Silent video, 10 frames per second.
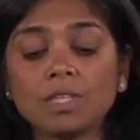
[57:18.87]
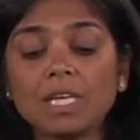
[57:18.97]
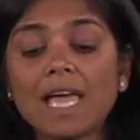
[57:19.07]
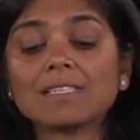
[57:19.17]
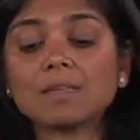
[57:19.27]

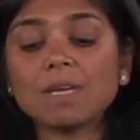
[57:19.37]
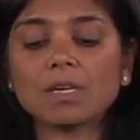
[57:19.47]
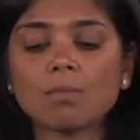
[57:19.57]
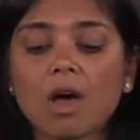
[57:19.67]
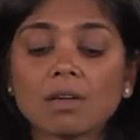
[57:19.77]
the
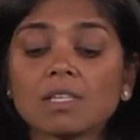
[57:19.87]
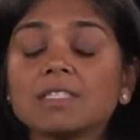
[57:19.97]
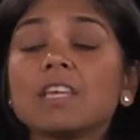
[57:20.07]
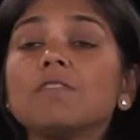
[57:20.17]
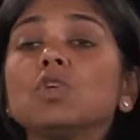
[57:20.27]
estimated model is
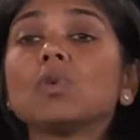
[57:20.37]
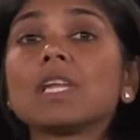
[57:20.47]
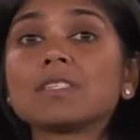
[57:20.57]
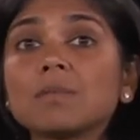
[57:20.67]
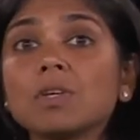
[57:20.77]
giving you an
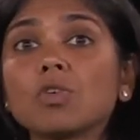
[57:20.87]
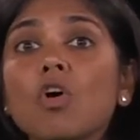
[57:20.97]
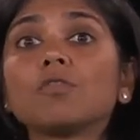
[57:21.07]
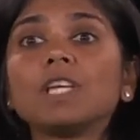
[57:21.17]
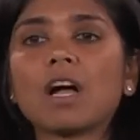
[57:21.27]
estimate
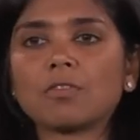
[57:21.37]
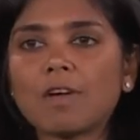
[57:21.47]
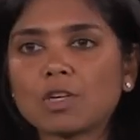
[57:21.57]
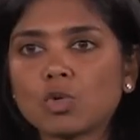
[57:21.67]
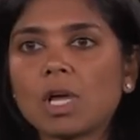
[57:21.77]
of the
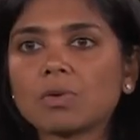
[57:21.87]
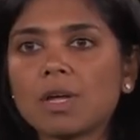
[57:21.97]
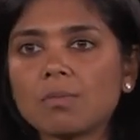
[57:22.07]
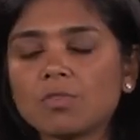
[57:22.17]
counterfactual outcome,